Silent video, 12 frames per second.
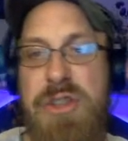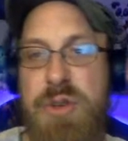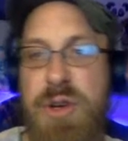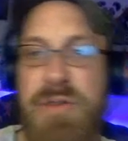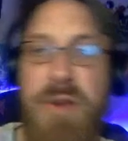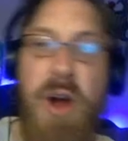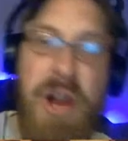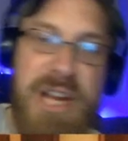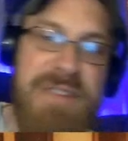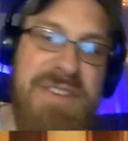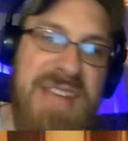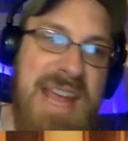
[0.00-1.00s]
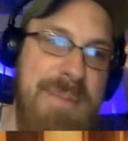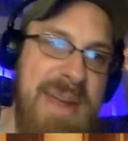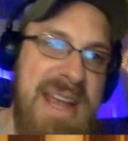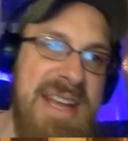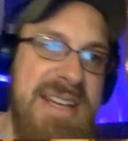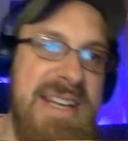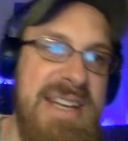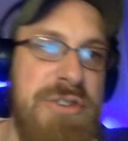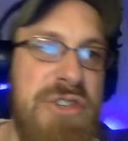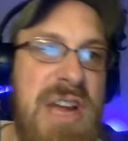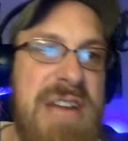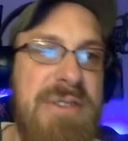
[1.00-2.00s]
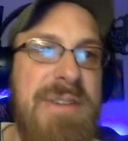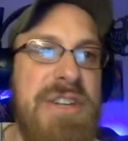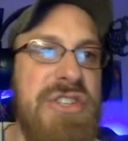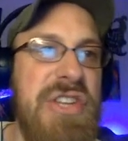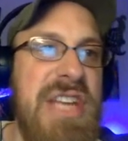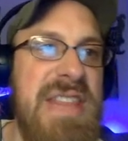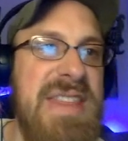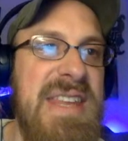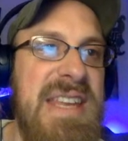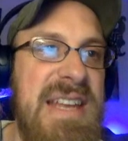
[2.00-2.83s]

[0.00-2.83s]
sort of arc of this campaign, is you're trying to eventually get the